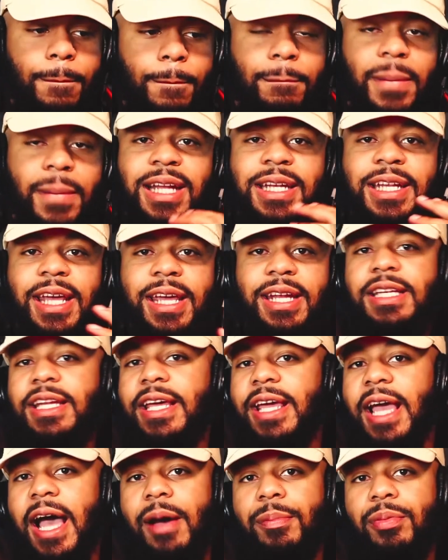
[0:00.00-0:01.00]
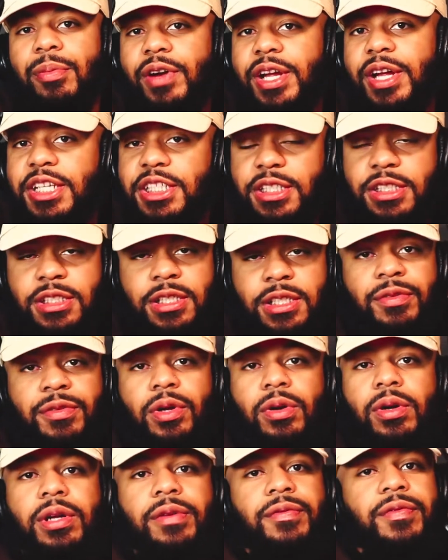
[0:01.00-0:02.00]
my day-to-day operations of
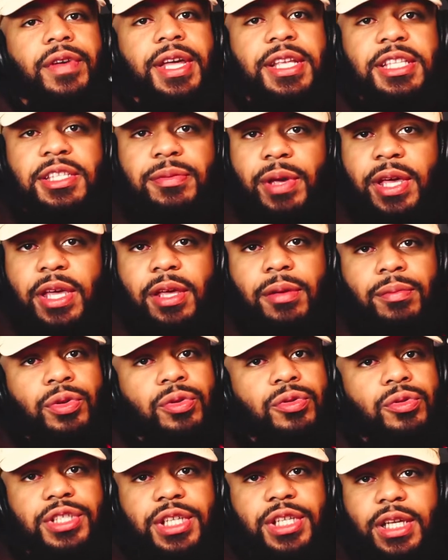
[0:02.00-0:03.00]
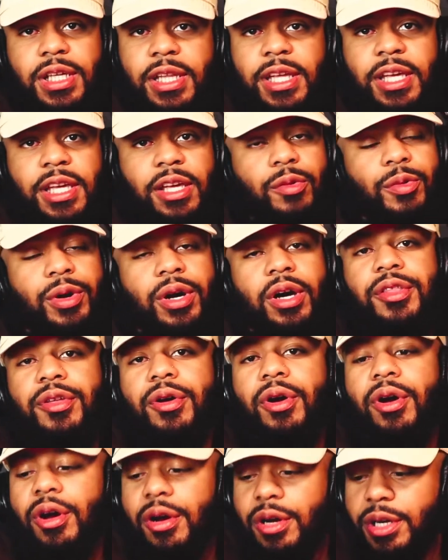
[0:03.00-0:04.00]
throwing events, making music, linking with
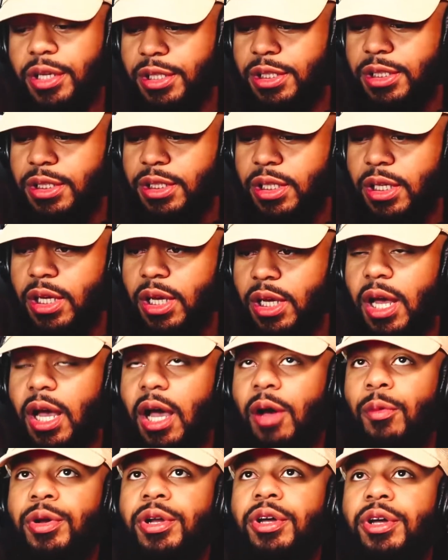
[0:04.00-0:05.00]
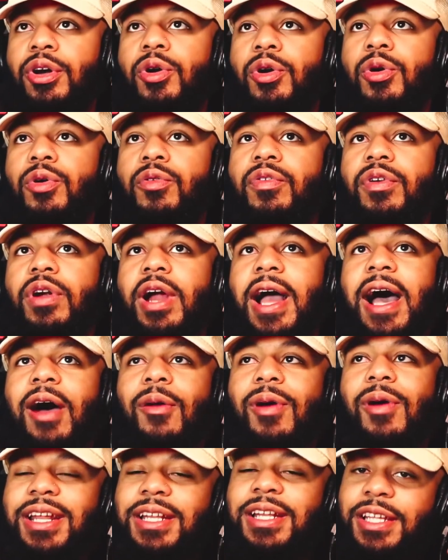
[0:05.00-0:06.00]
other artists. I want to go over
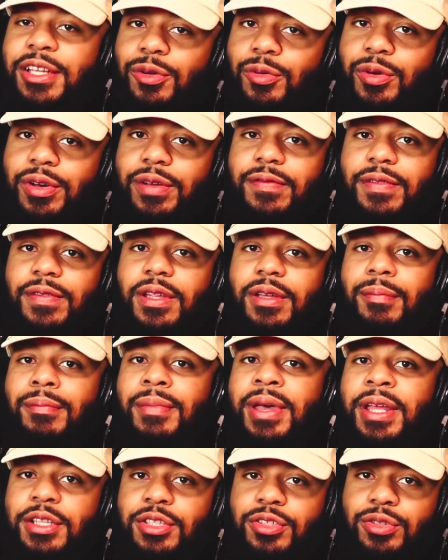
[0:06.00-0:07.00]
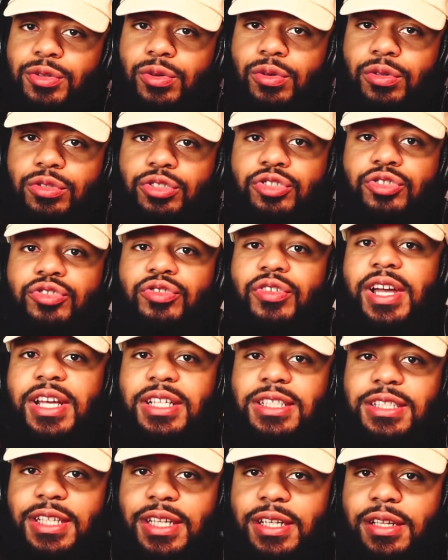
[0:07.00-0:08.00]
how I deal with the mental
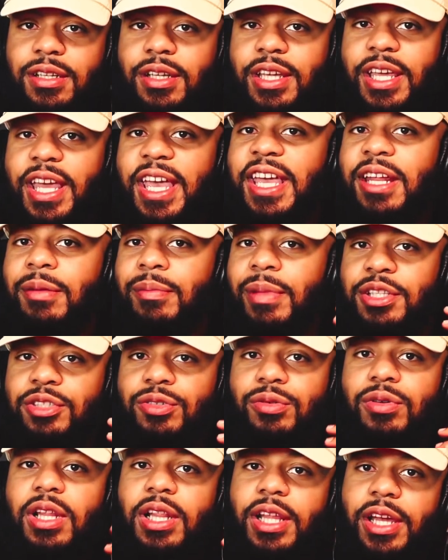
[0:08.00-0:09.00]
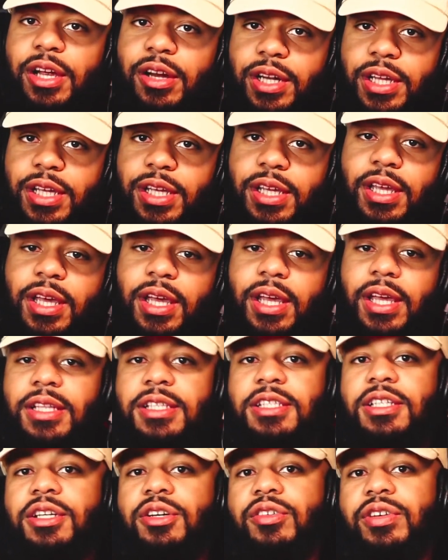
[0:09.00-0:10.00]
stress and gain mental clarity
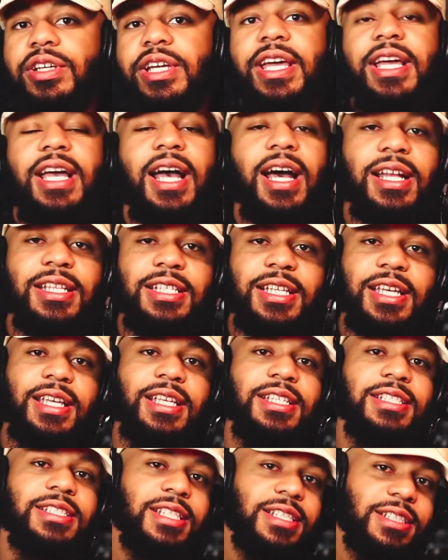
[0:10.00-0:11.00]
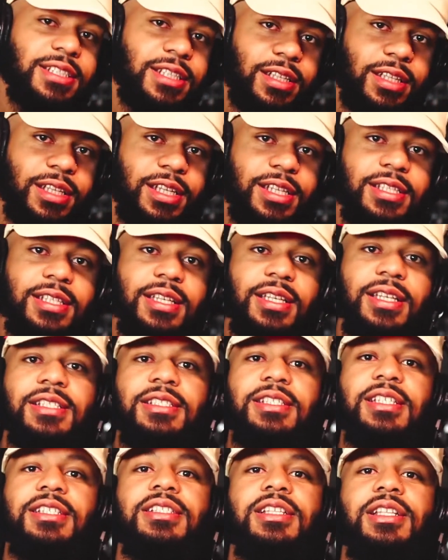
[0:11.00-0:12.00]
to create content consistently, to
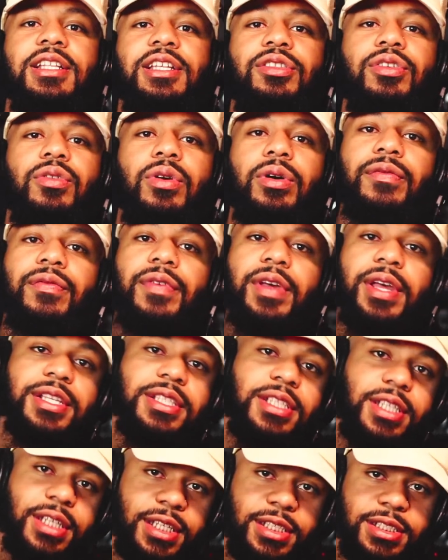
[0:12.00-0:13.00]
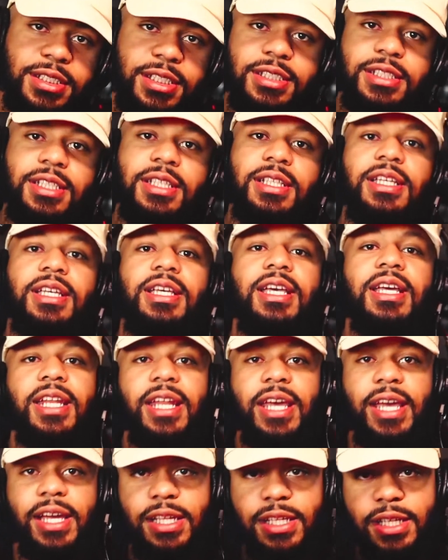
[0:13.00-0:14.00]
consistently throw events, to consistently
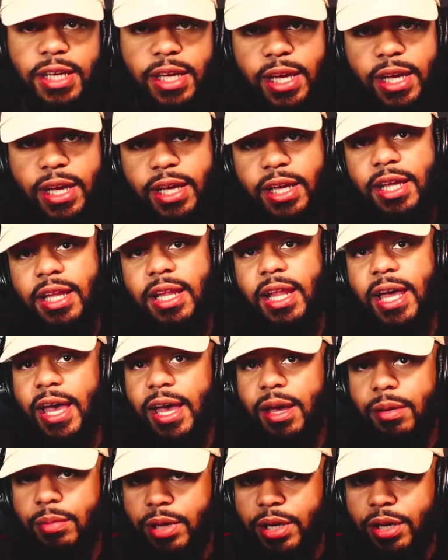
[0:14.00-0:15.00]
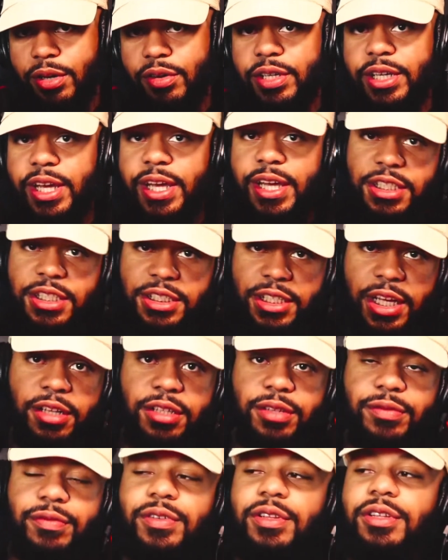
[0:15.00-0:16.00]
connect, collab, and create. Shout
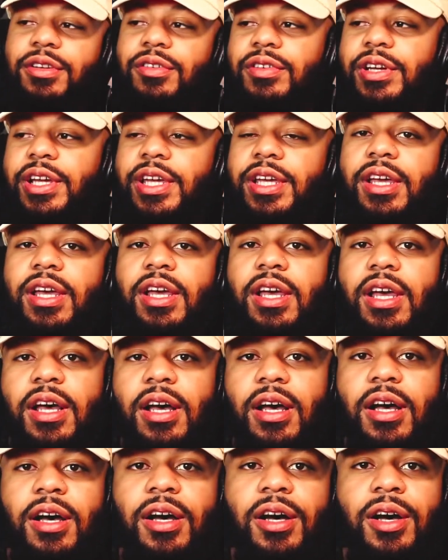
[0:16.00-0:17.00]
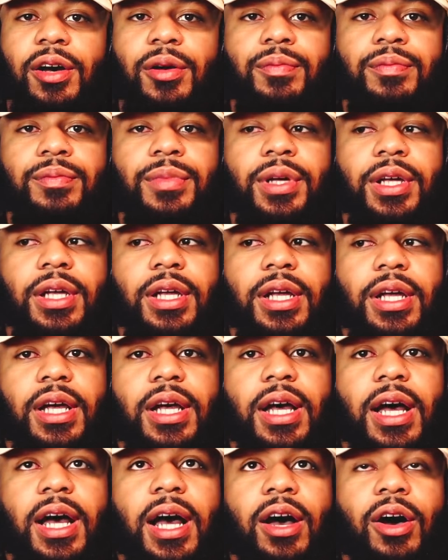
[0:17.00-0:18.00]
out to Philly Create.
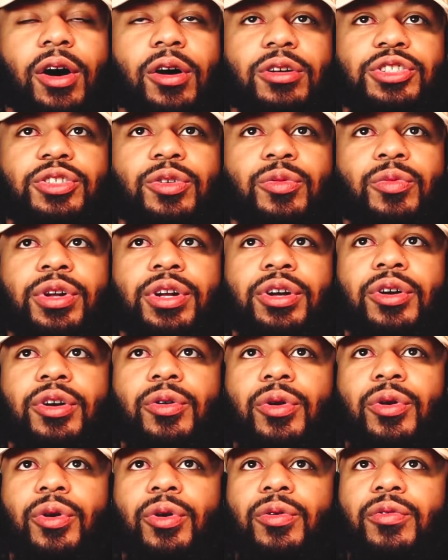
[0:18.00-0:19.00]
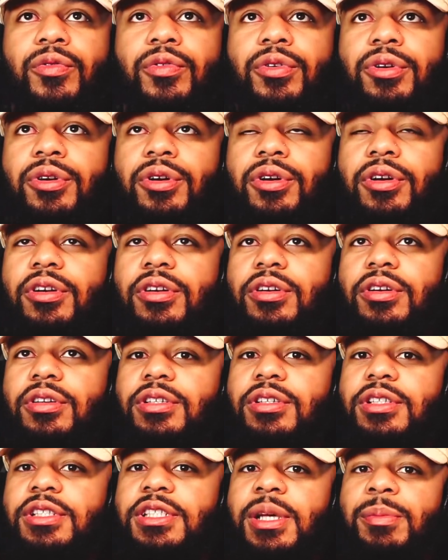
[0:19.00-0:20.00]
I also want to go over
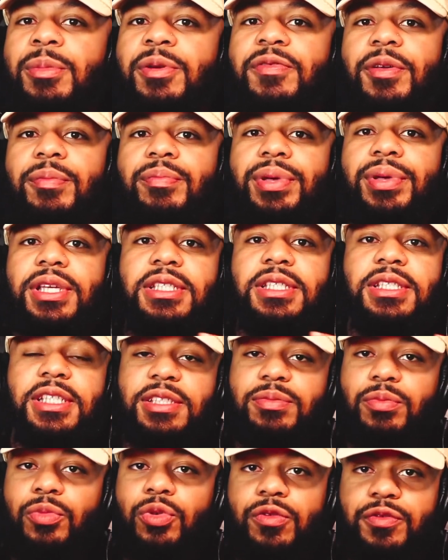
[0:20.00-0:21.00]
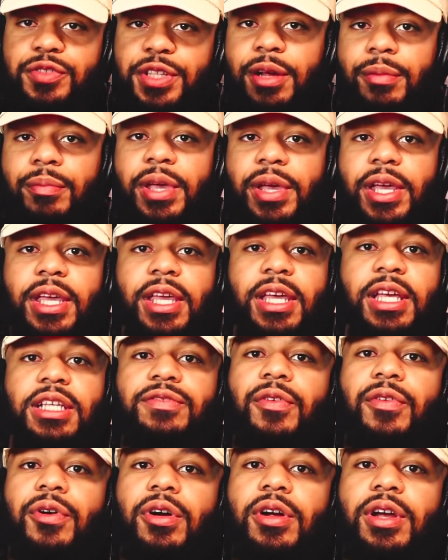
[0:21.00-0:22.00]
some of the business moves that I'm making as
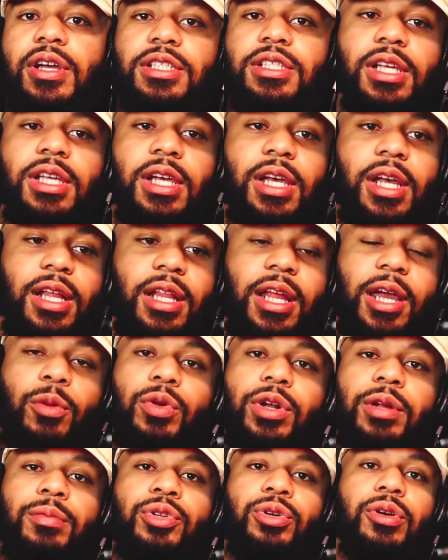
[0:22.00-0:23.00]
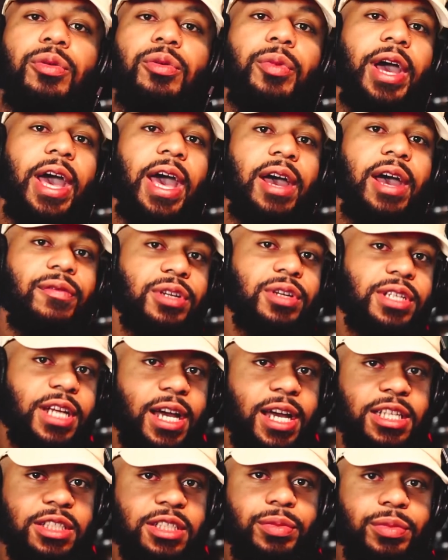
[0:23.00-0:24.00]
far as like what I'm doing with
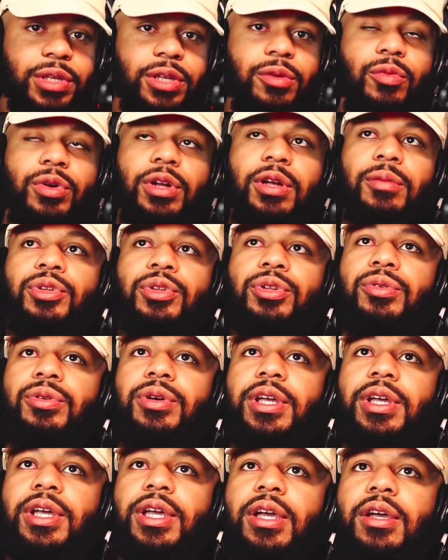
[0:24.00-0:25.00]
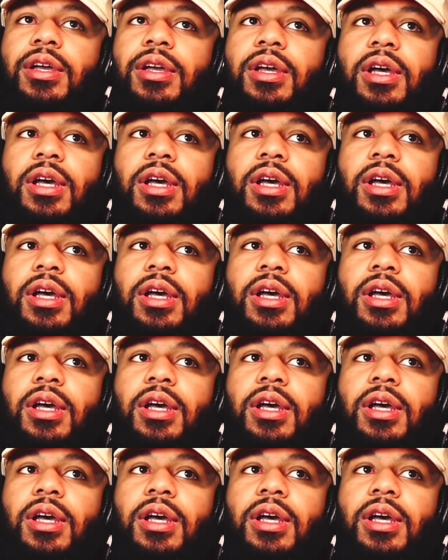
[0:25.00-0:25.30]
advertisement, what I'm doing